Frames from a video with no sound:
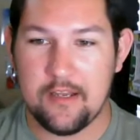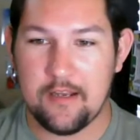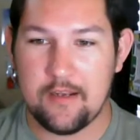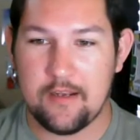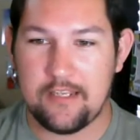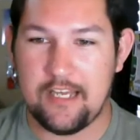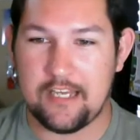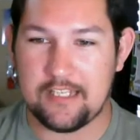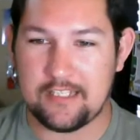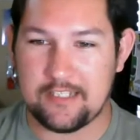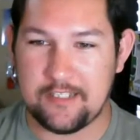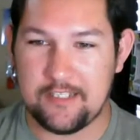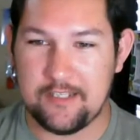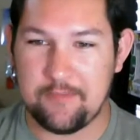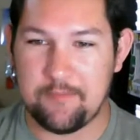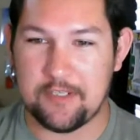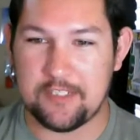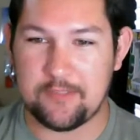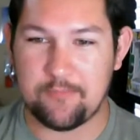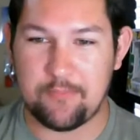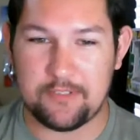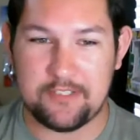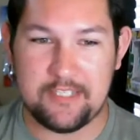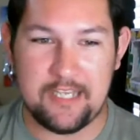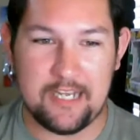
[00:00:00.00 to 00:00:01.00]
yes you
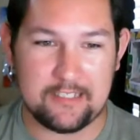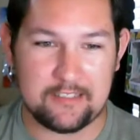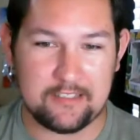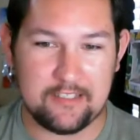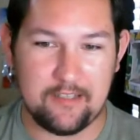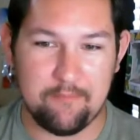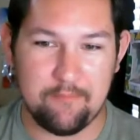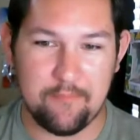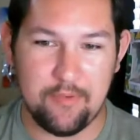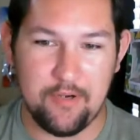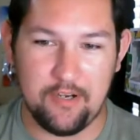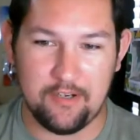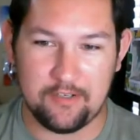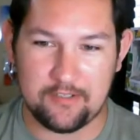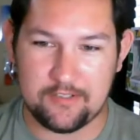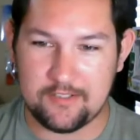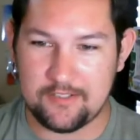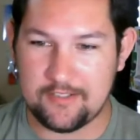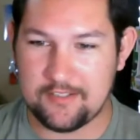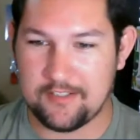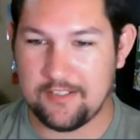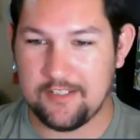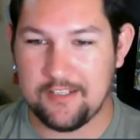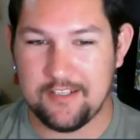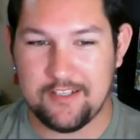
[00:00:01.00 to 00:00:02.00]
must protect them
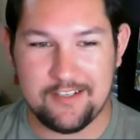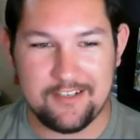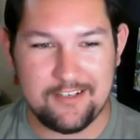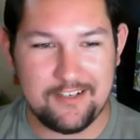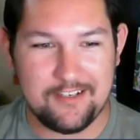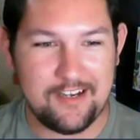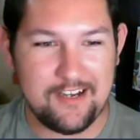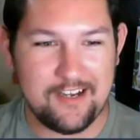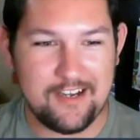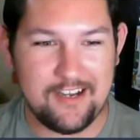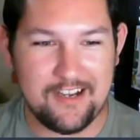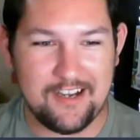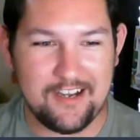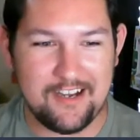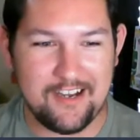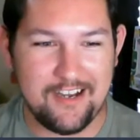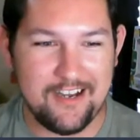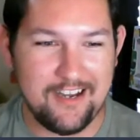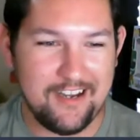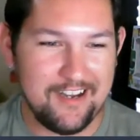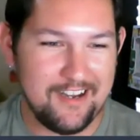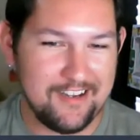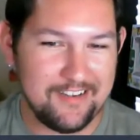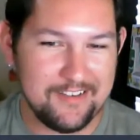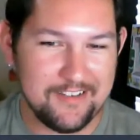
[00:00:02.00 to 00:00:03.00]
books
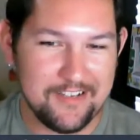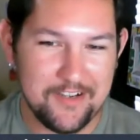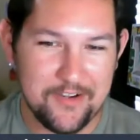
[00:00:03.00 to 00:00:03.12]
uh,